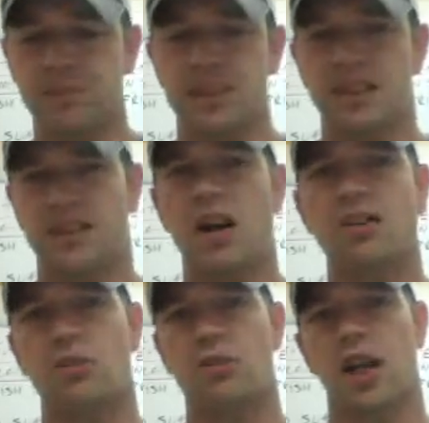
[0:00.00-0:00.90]
This is
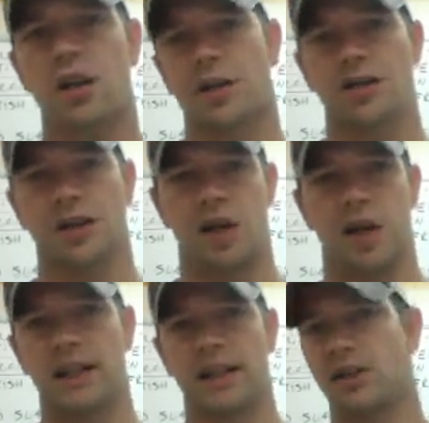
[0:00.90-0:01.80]
also not a melting
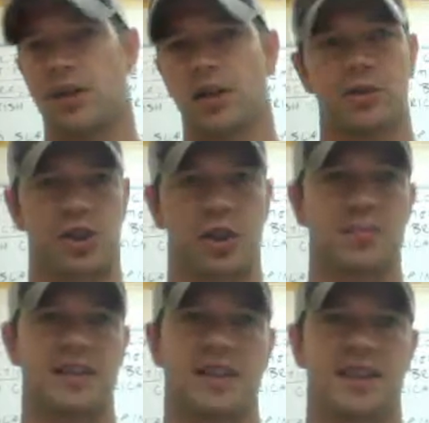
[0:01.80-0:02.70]
pot. Even though there were
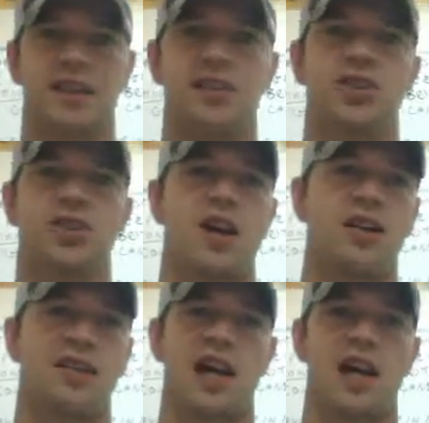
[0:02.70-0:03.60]
Germans and English,
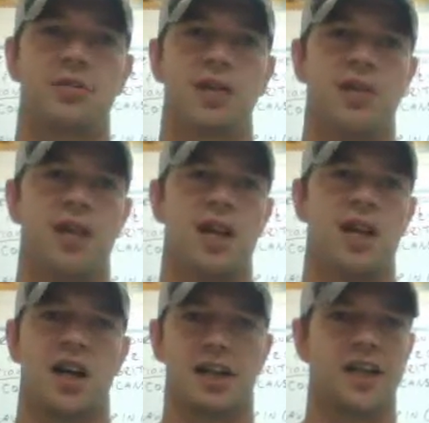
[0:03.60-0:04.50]
Scots and Irish,
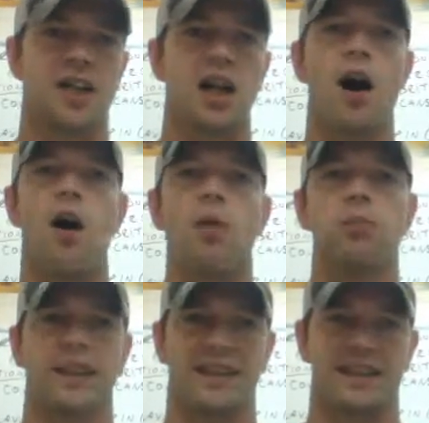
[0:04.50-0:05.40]
they did not
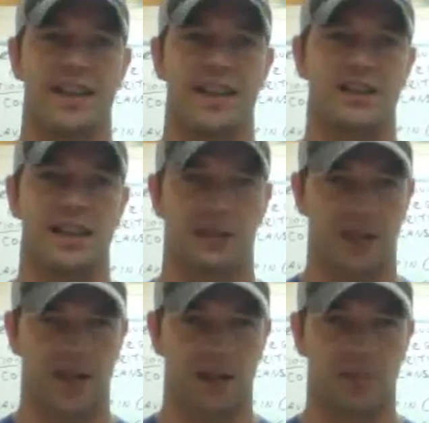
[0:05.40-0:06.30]
all blend together like
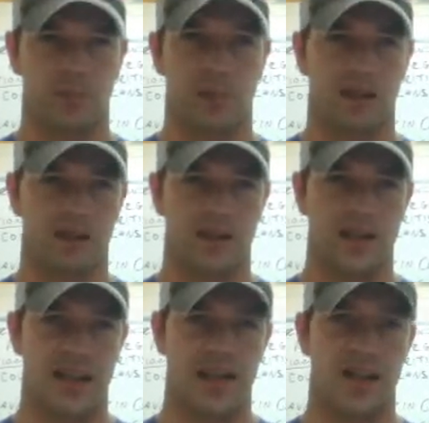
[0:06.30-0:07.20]
we think of America
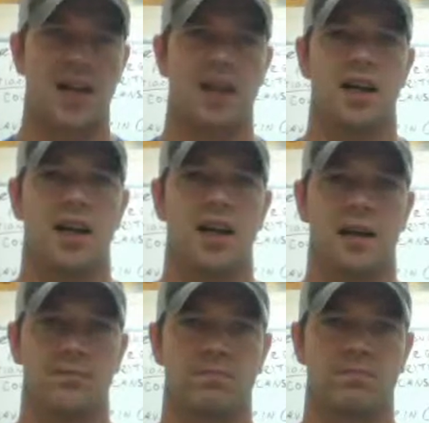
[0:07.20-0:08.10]
today.
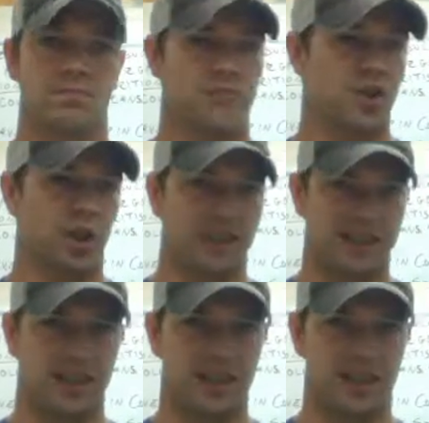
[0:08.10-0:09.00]

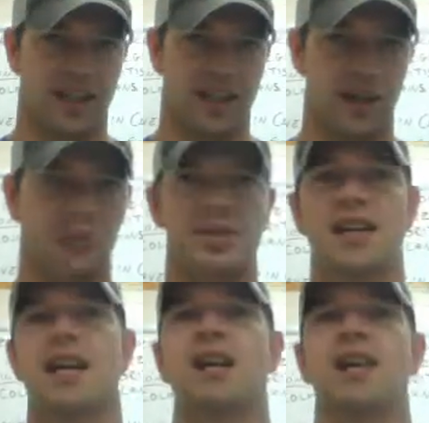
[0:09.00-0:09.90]
Germans tended to stay in German
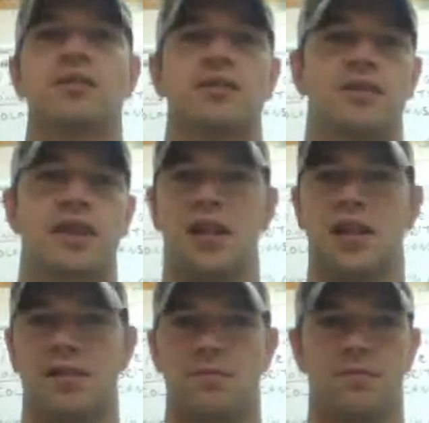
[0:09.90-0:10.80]
towns,
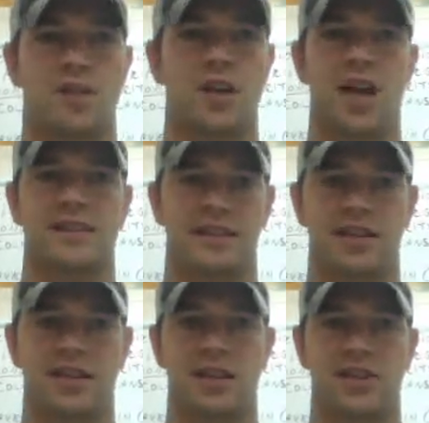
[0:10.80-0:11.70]
Scots in
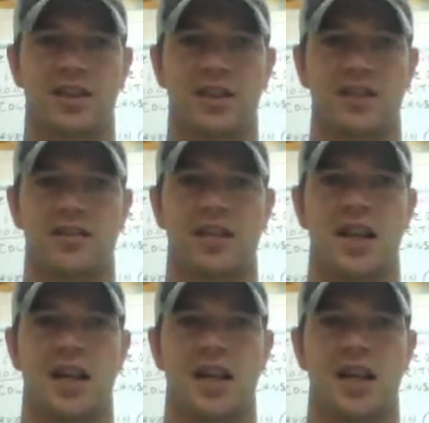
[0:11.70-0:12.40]
Scottish towns,